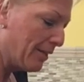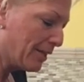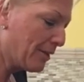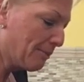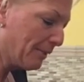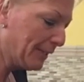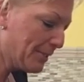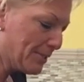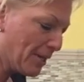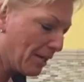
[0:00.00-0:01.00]
you're going to really
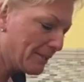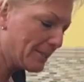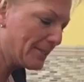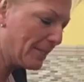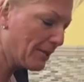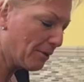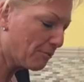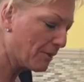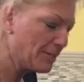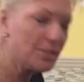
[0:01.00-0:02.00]
start to see the
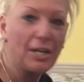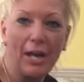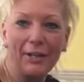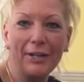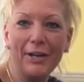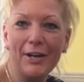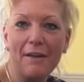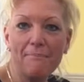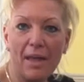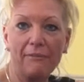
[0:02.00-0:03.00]
rich color
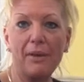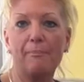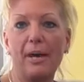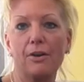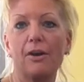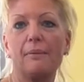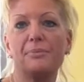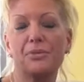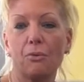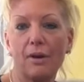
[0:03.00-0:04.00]
of the butter
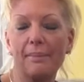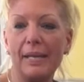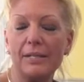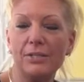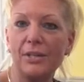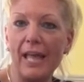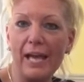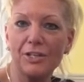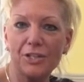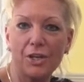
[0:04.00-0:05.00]
absorb into
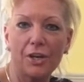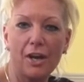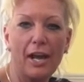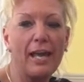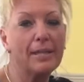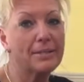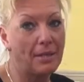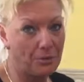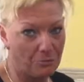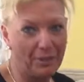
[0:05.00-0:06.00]
that sugar and it's
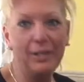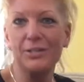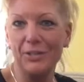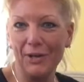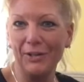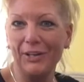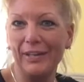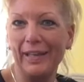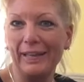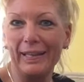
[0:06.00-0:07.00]
going to really start
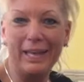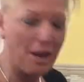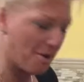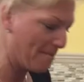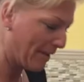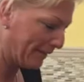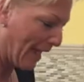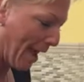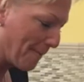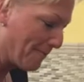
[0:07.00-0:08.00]
looking like the caramel
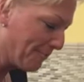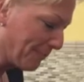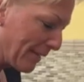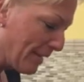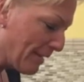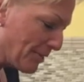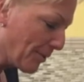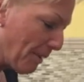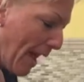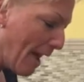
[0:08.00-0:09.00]
now.
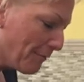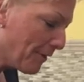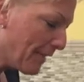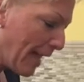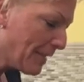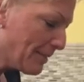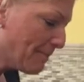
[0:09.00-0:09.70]
So after that is